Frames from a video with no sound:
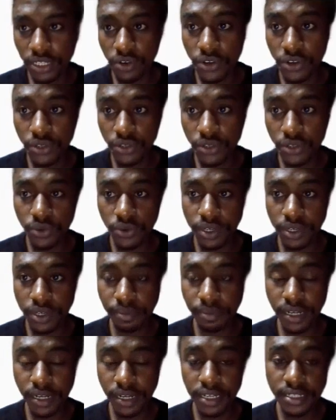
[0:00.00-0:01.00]
Wordpress
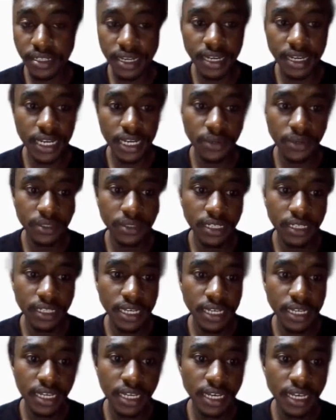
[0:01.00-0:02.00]
account
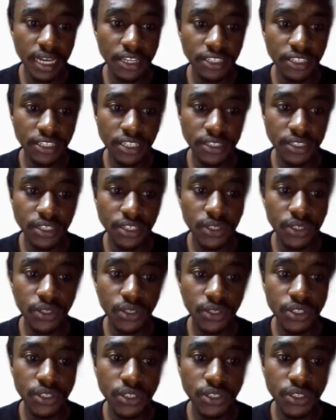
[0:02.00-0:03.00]
and just go
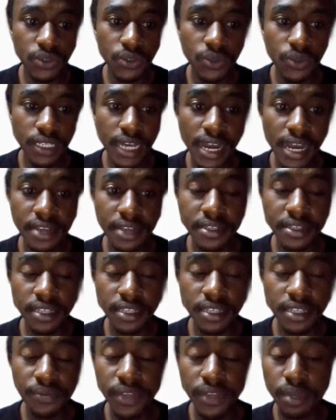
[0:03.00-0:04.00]
to the access
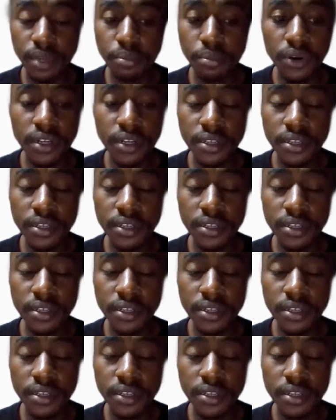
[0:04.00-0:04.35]
affiliate bonus.